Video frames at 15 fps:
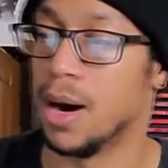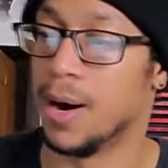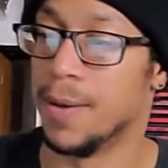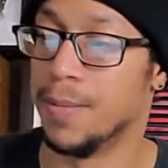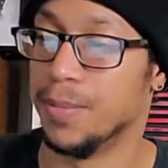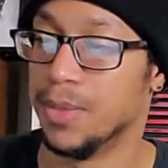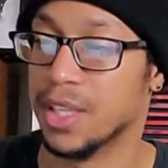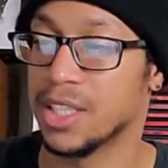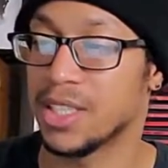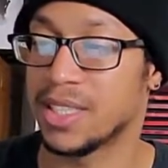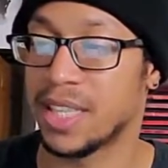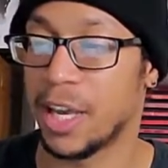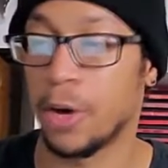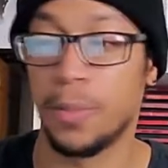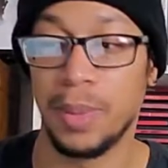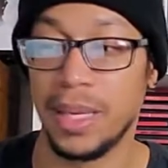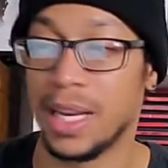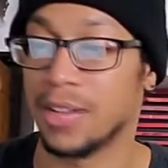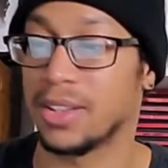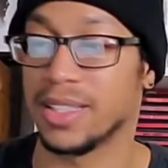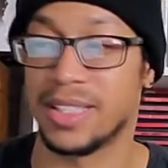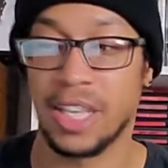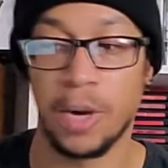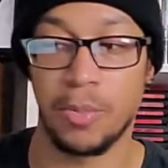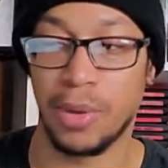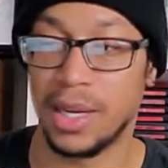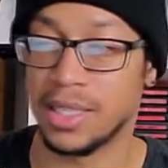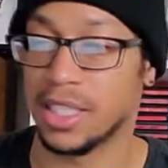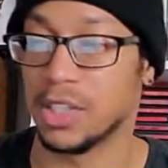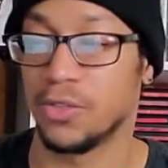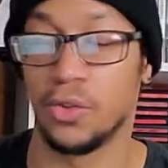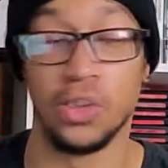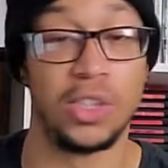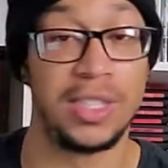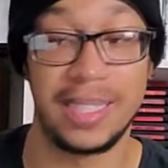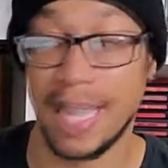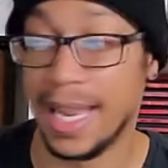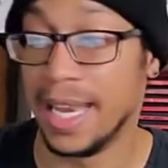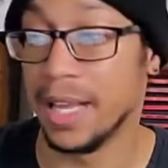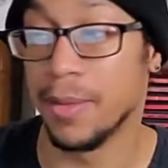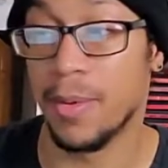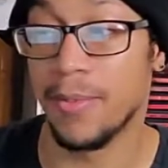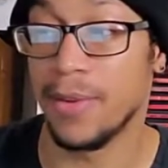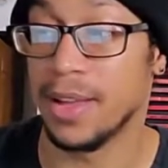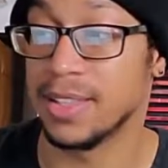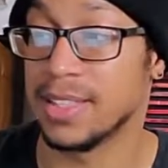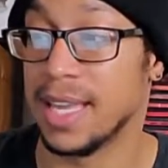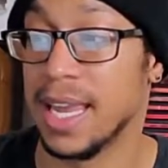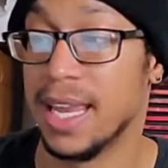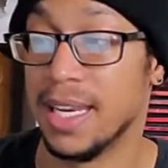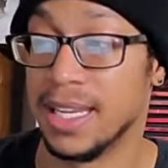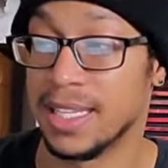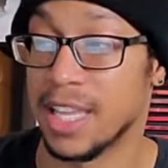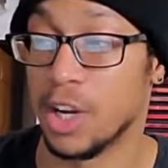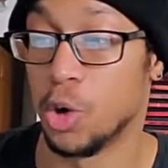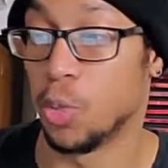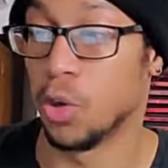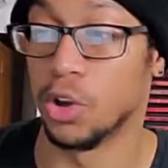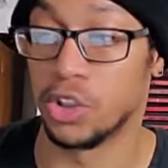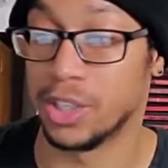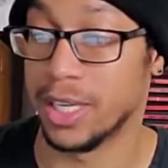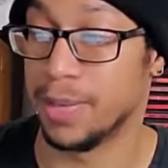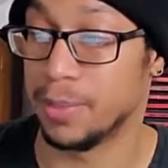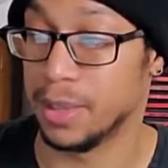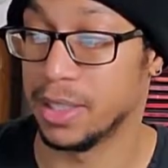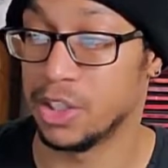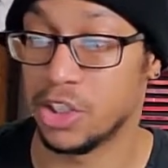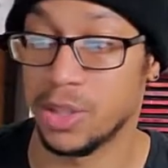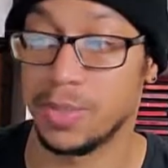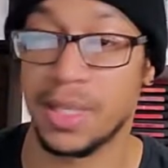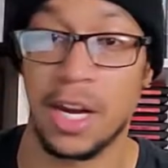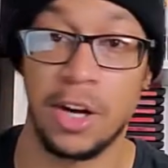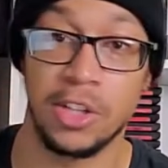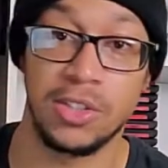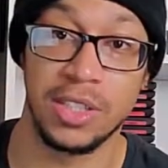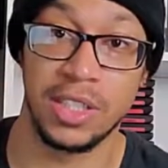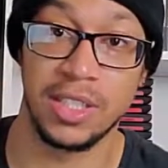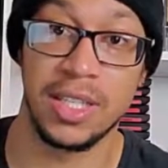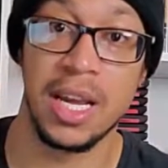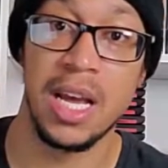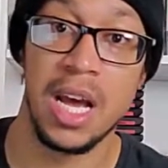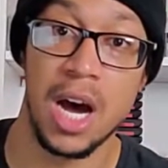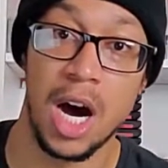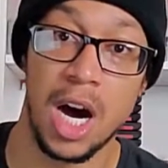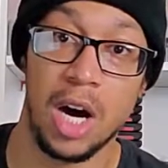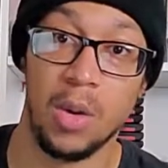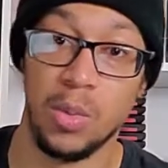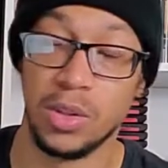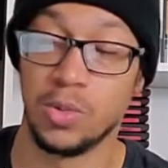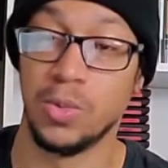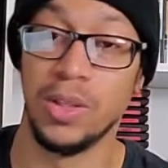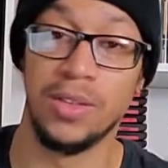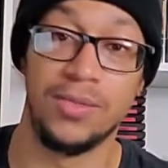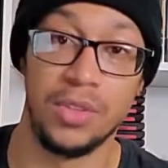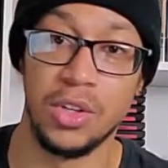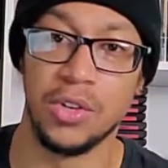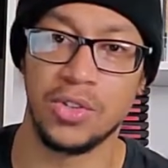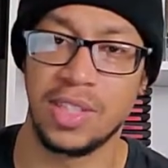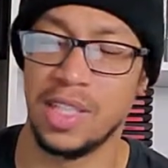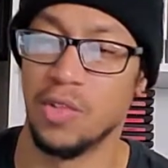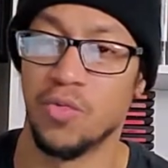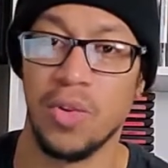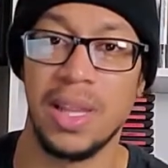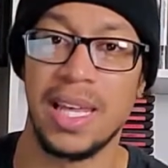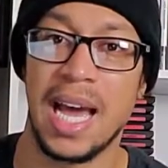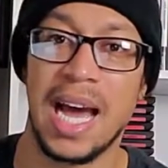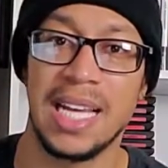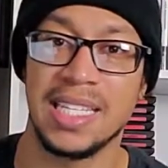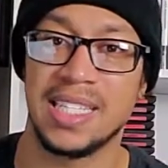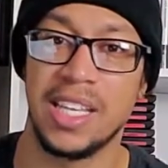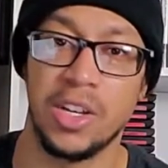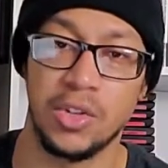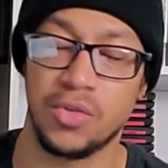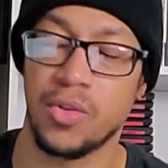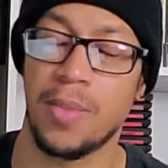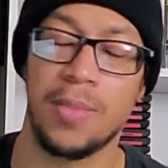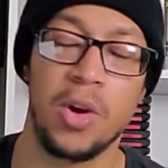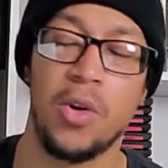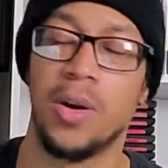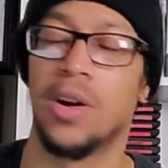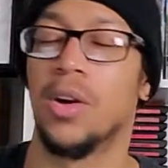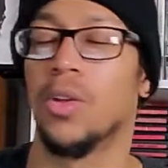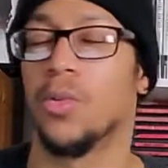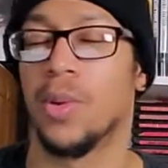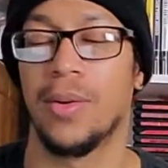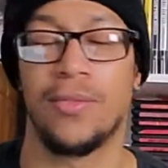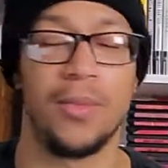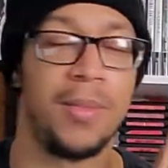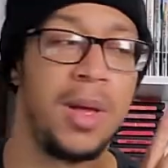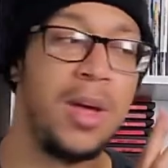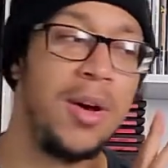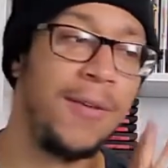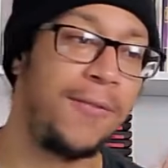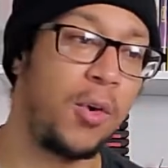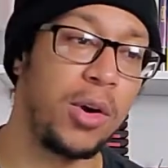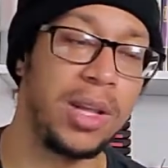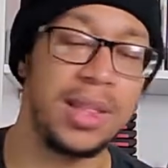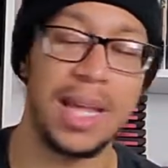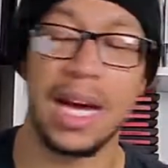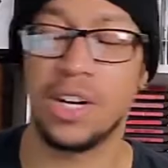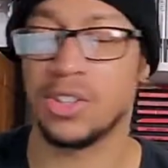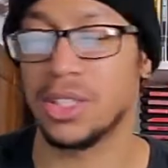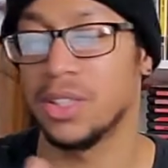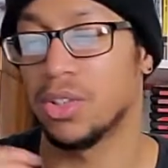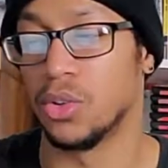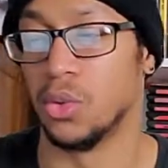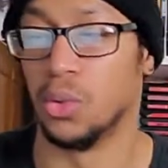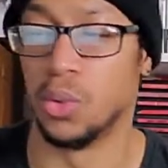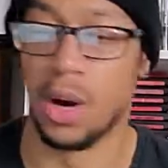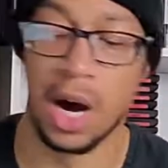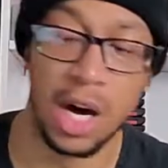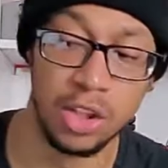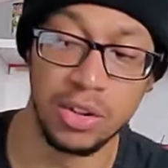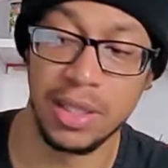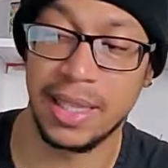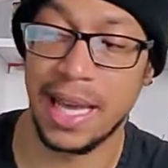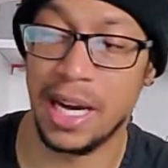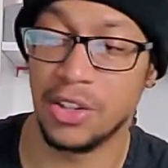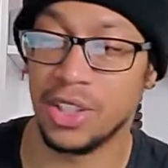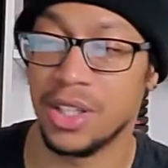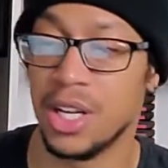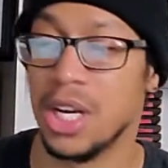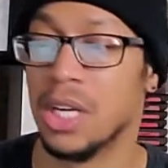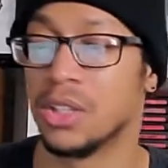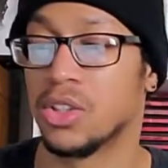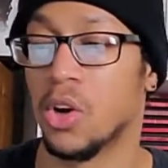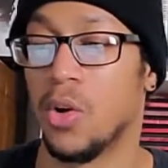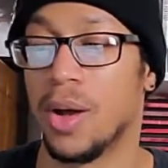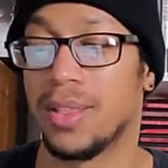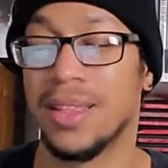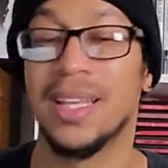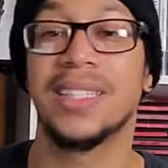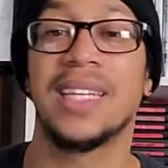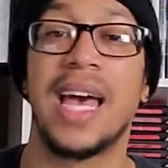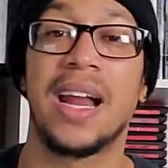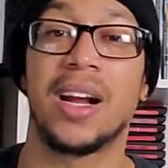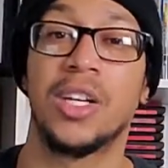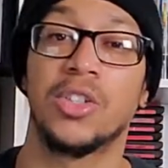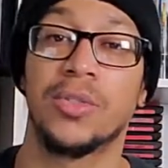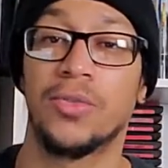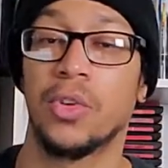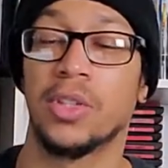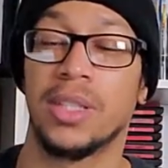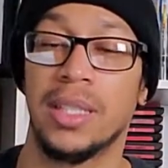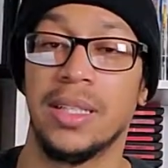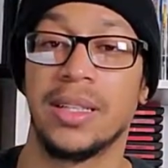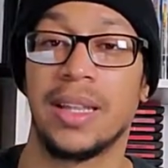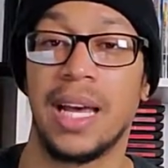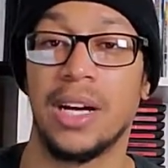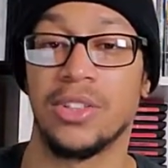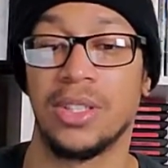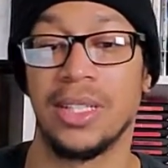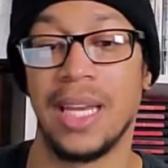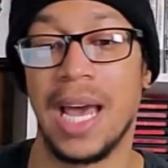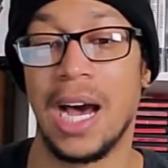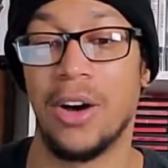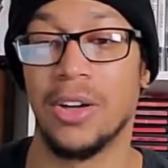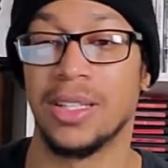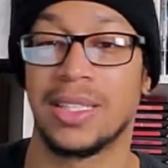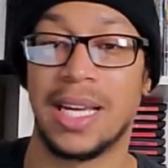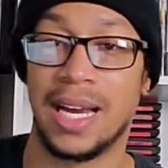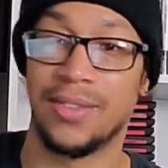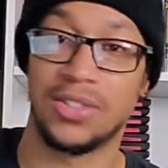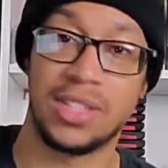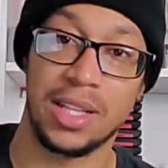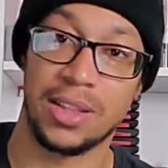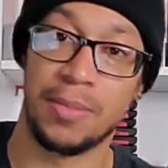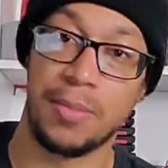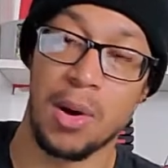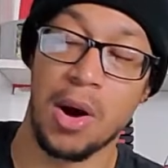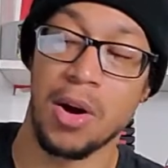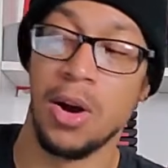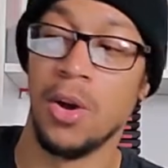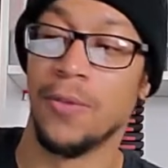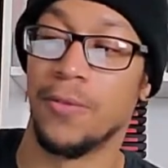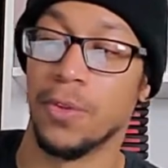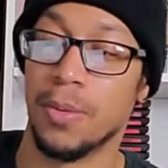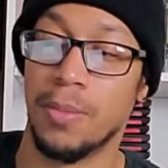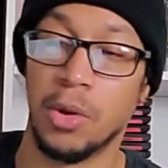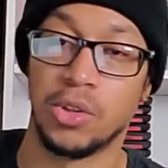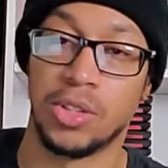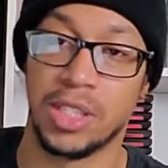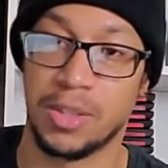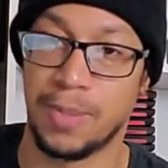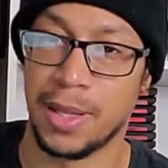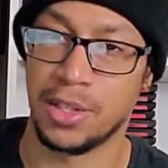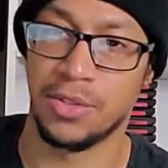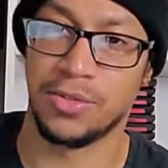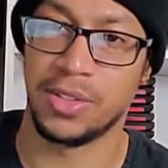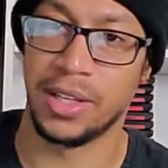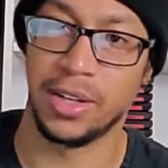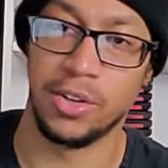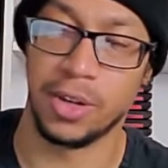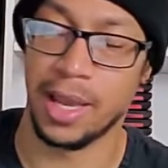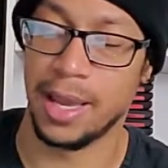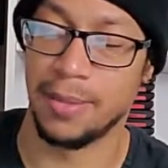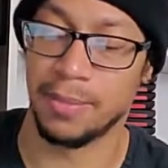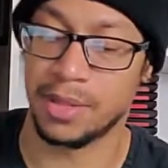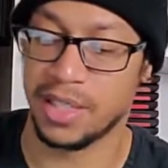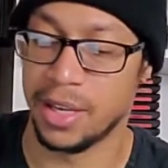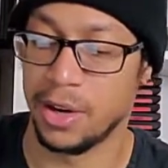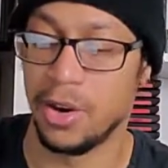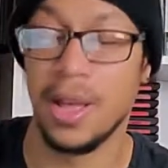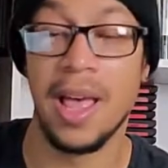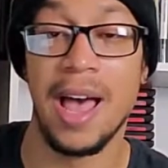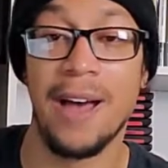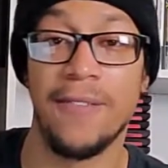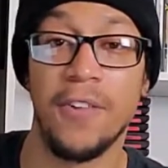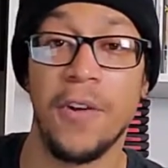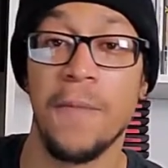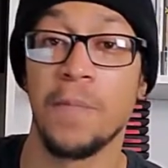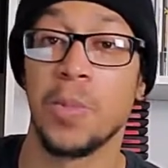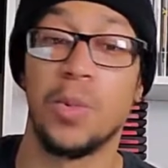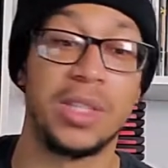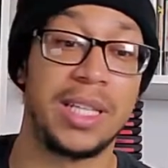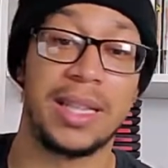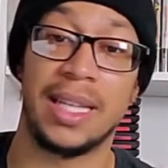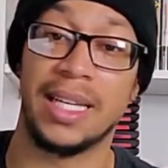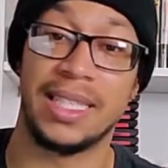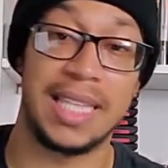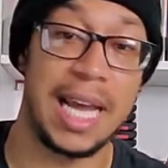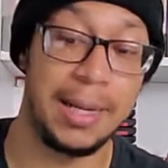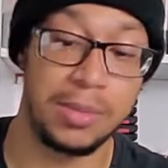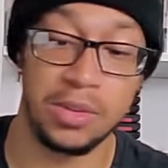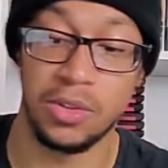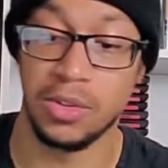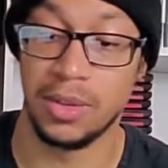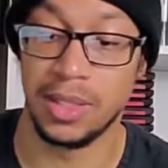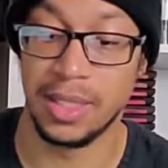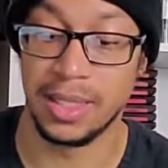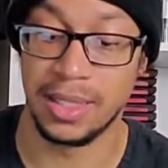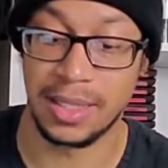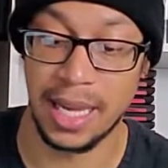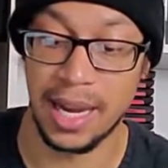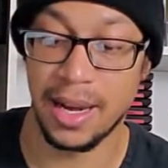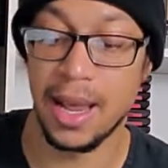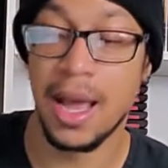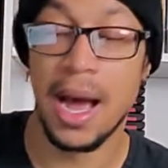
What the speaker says: This sale beat out the sale prices for stadium events and Nintendo World Championships cartridges, which we've seen really high sales from, going all the way from 40,000 to 100,000. So this at 114,000 now is kind of set the bar for the most expensive single game sale ever, which I think is absolutely insane.